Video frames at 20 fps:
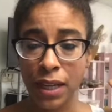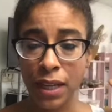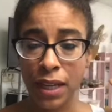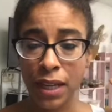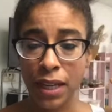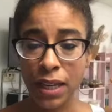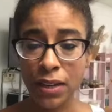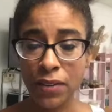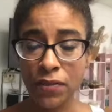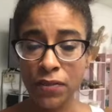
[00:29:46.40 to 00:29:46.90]

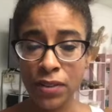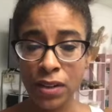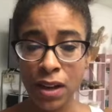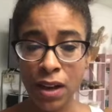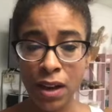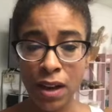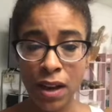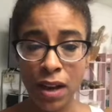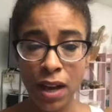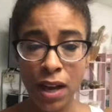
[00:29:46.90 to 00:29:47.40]
if
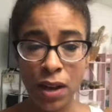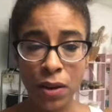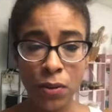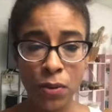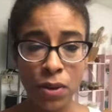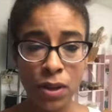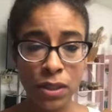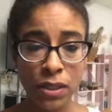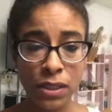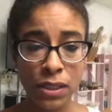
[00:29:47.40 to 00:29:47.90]
not, I
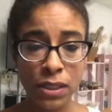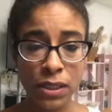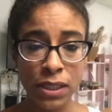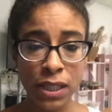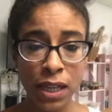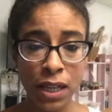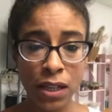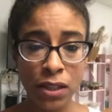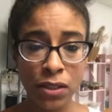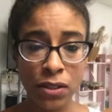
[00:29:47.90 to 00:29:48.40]
want to
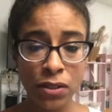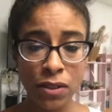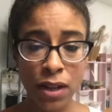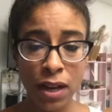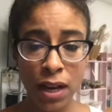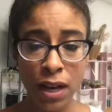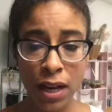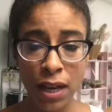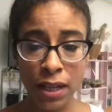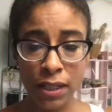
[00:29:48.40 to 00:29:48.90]
tell you
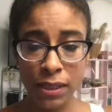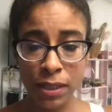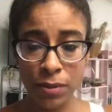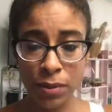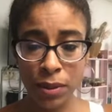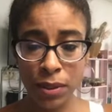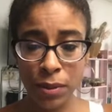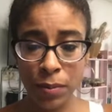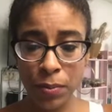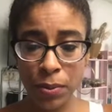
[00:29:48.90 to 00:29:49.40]
guys, I'm
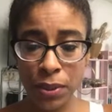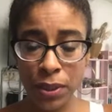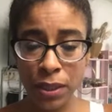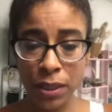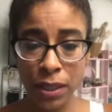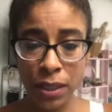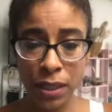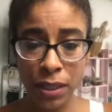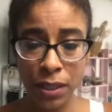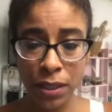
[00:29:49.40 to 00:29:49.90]
going to put in
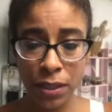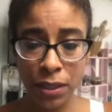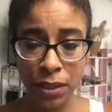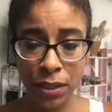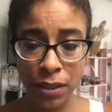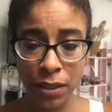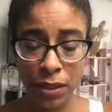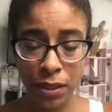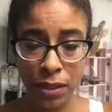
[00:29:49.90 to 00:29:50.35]
here,